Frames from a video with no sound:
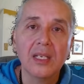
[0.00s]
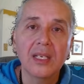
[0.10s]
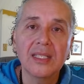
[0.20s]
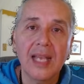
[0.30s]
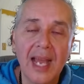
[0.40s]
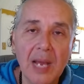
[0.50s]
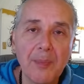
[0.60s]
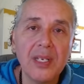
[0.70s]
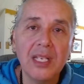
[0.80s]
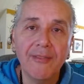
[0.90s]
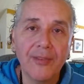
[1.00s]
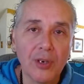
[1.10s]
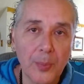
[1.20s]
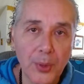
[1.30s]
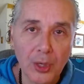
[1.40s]
is happening for a
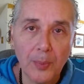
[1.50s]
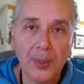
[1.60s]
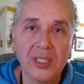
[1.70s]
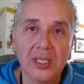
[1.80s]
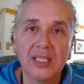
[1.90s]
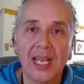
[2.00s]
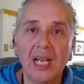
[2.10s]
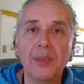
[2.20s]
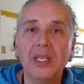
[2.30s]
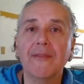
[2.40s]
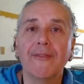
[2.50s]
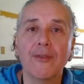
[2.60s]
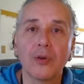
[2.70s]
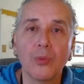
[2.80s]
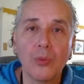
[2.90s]
purpose. It's happening
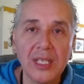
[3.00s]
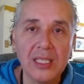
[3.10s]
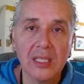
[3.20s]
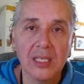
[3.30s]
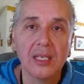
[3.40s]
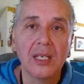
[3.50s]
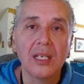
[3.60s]
for a reason.